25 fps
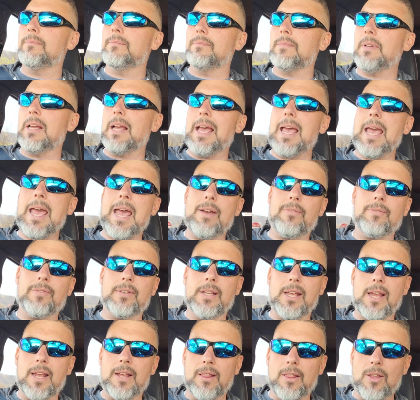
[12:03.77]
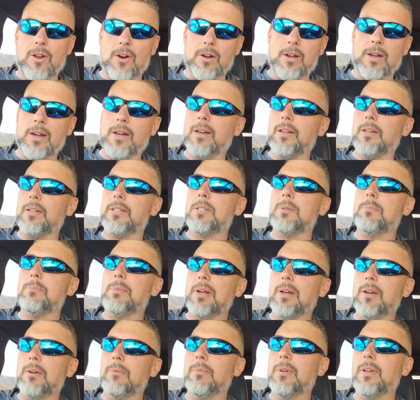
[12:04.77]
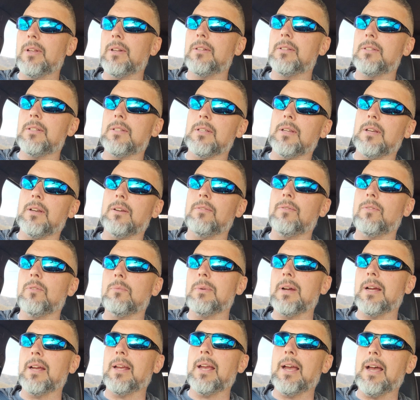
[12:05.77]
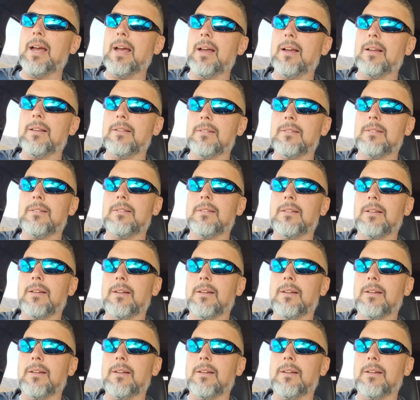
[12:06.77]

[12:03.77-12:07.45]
a half-day learning experiment for my guys.